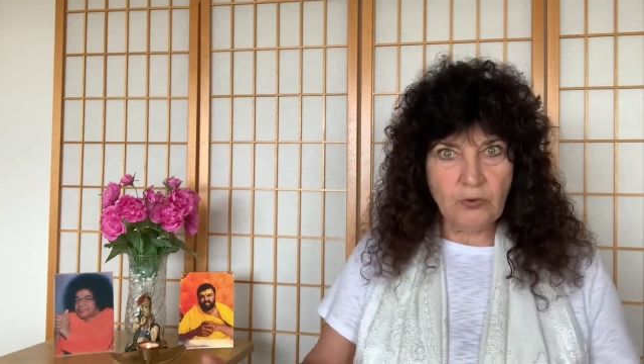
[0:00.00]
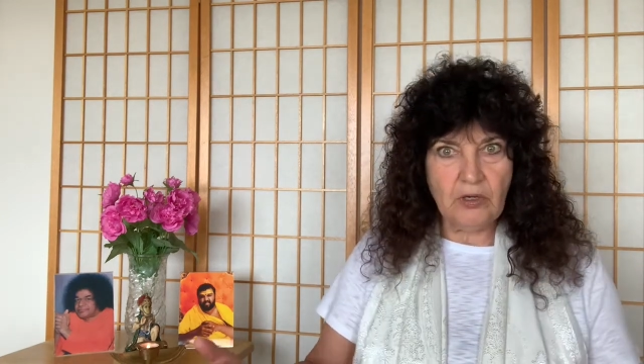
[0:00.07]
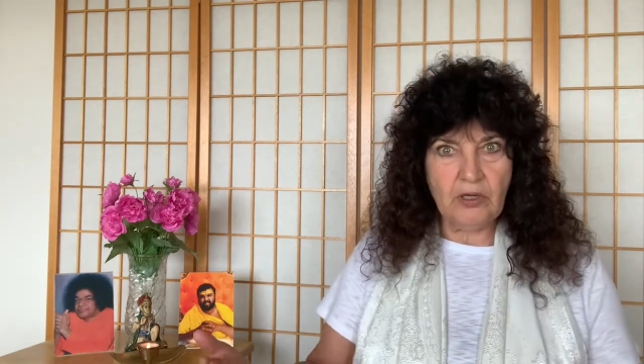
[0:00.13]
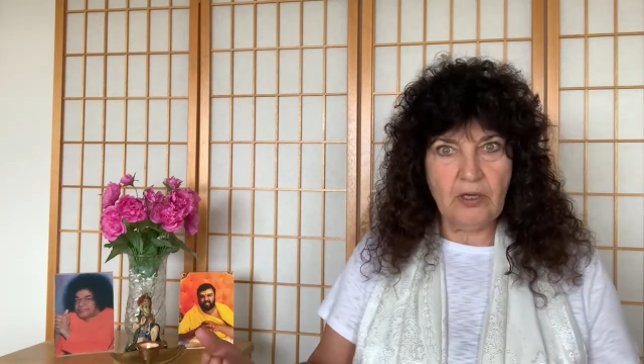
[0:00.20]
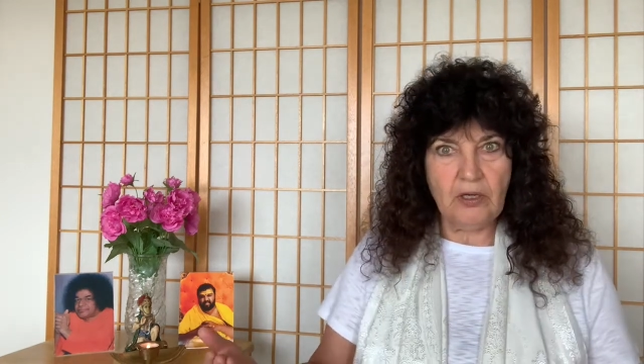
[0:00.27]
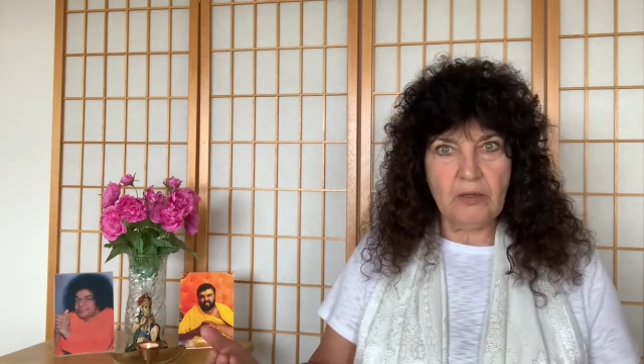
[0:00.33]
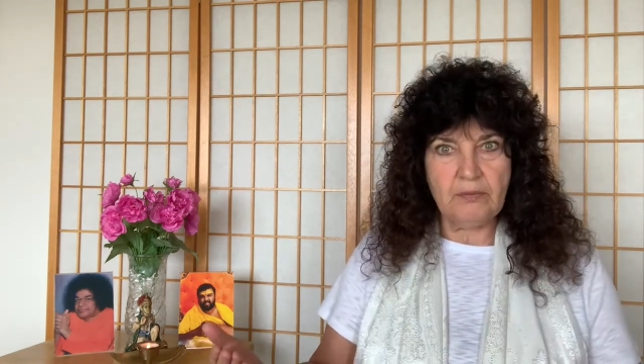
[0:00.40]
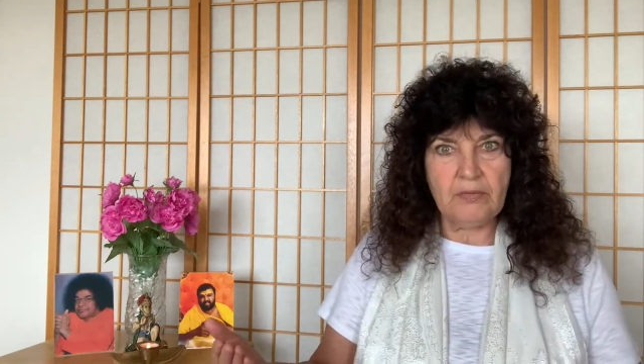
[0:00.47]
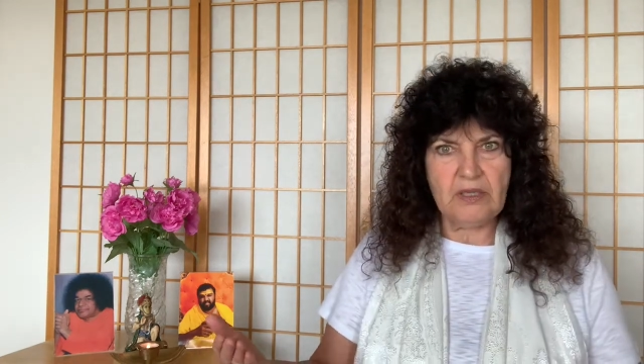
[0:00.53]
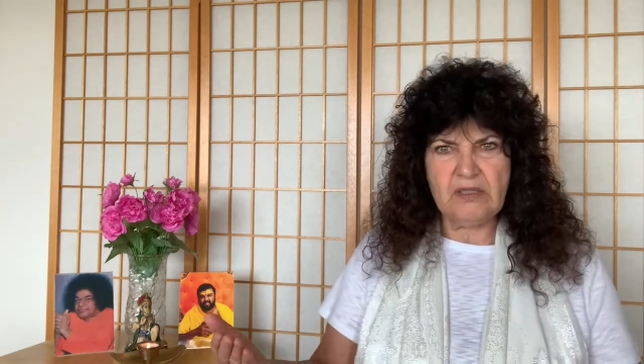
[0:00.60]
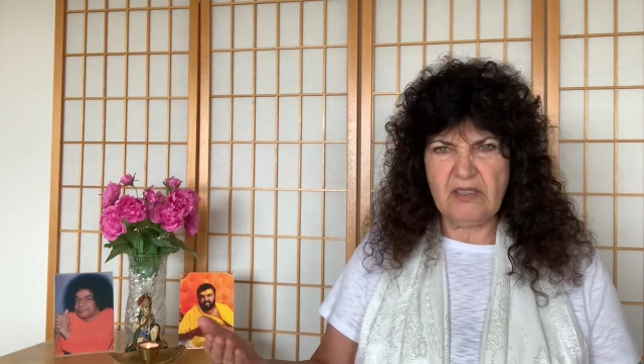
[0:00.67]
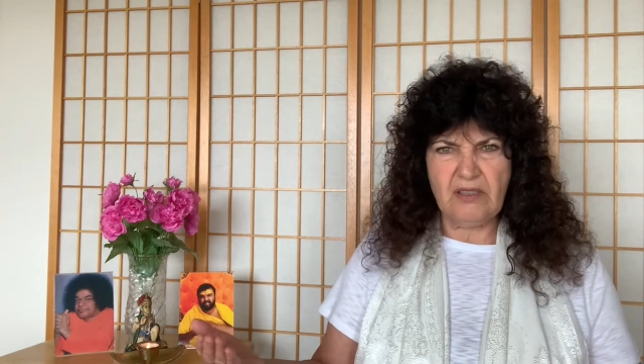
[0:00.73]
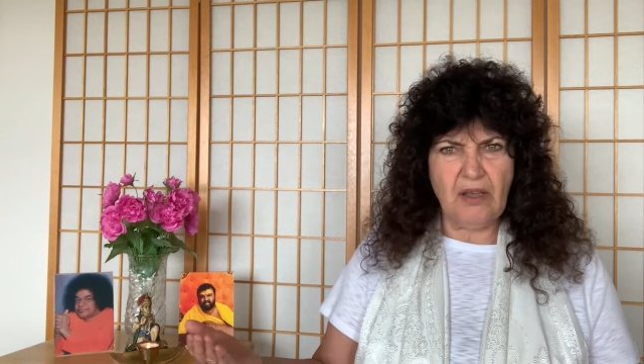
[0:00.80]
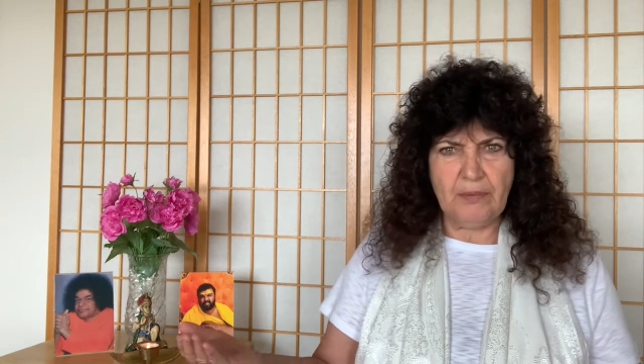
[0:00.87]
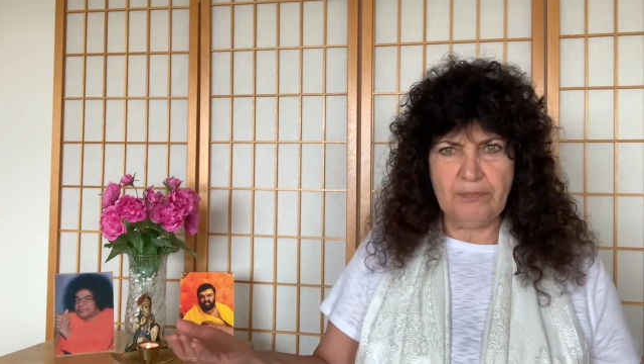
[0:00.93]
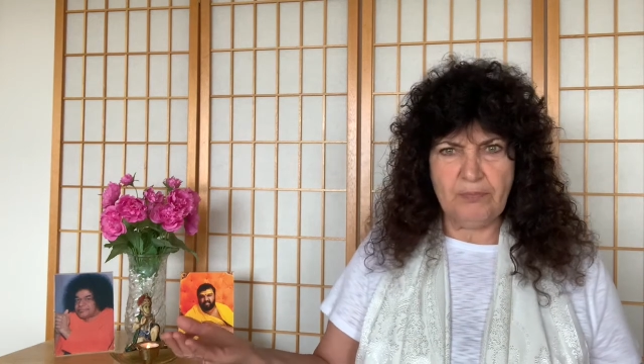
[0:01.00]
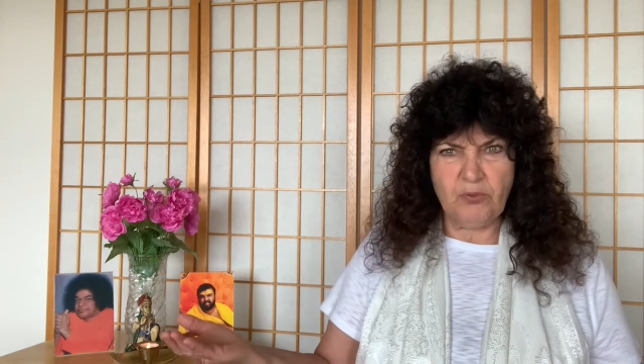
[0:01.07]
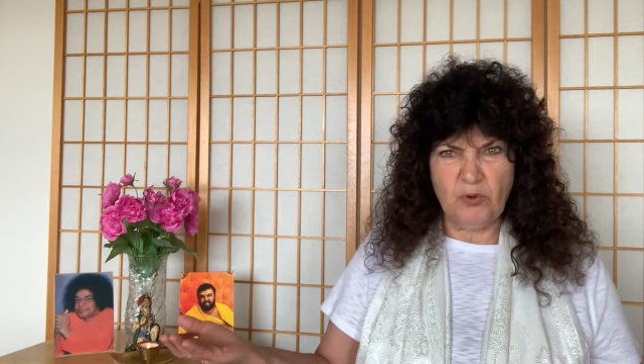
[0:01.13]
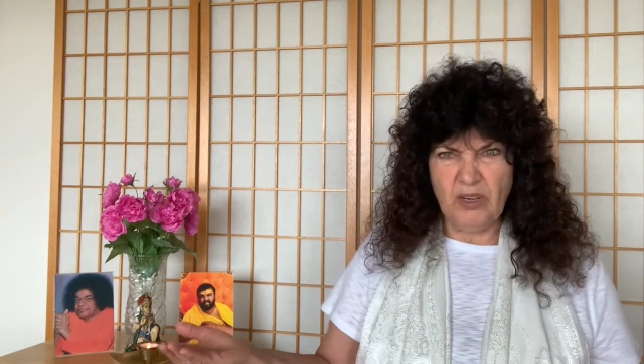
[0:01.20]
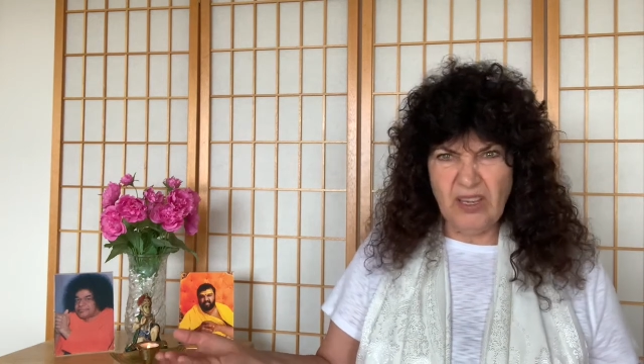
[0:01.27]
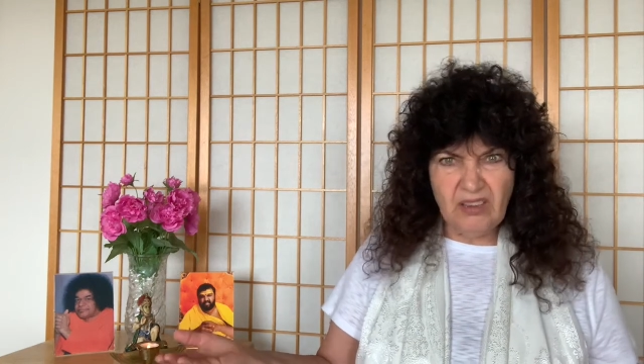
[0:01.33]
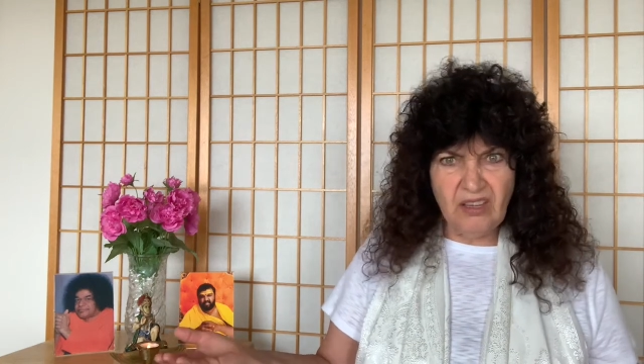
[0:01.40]
to him. It's like
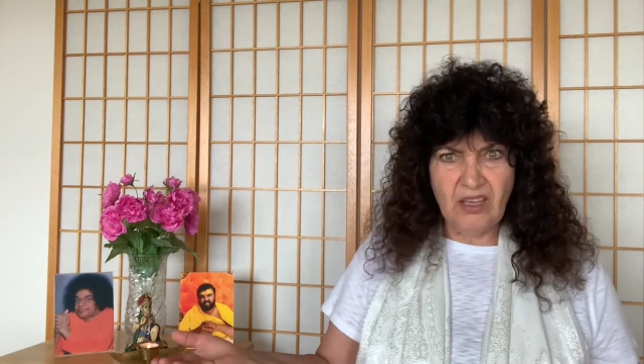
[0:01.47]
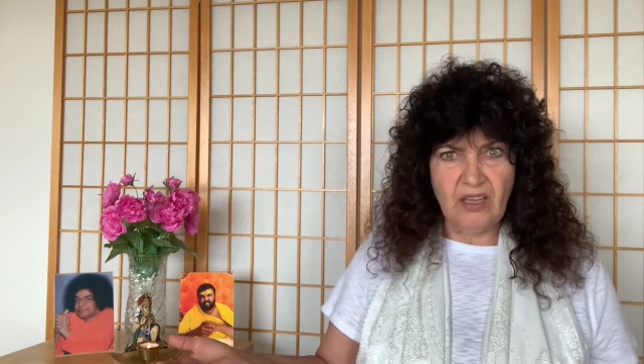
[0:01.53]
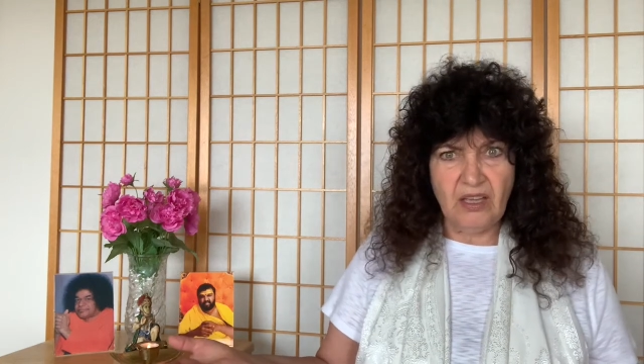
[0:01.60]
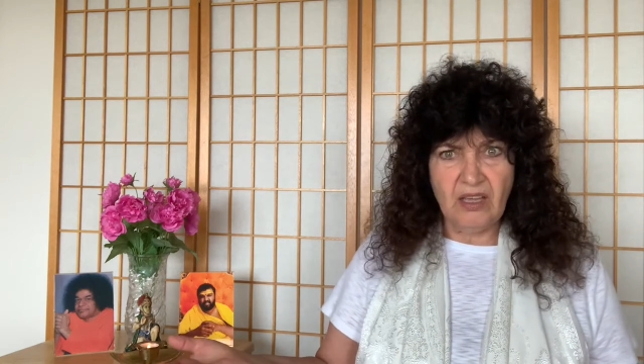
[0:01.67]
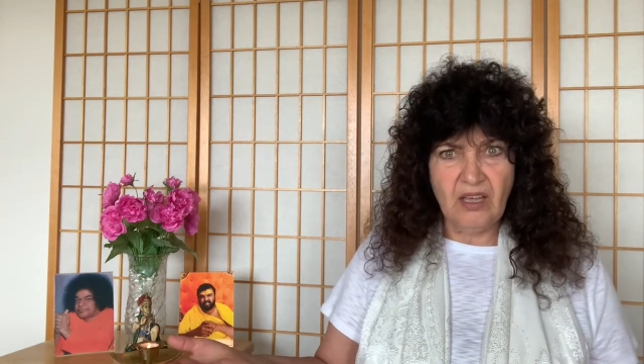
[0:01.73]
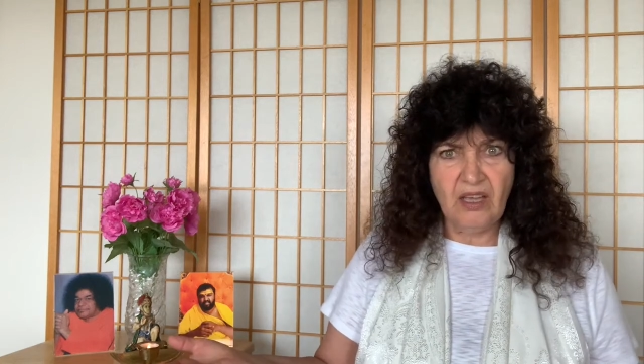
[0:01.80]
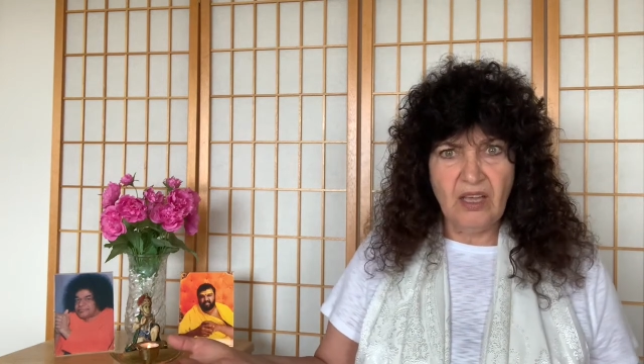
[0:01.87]
breathing,